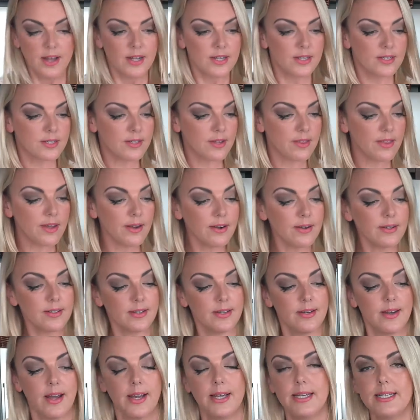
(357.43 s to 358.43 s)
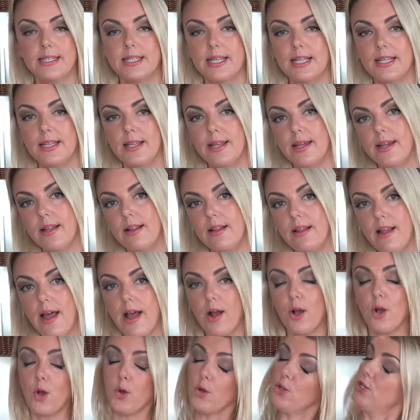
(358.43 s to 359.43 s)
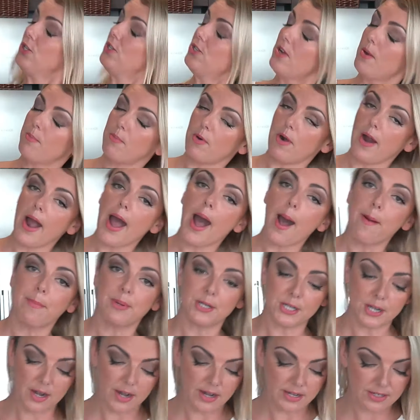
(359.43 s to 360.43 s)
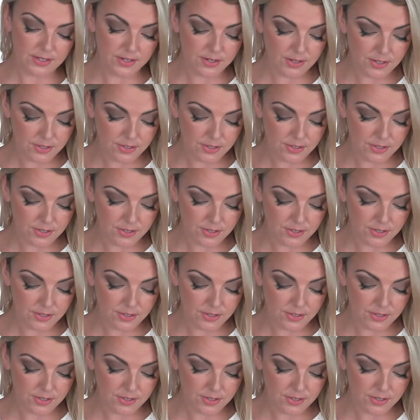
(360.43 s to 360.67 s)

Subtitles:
So there's a nice little summer appetizer.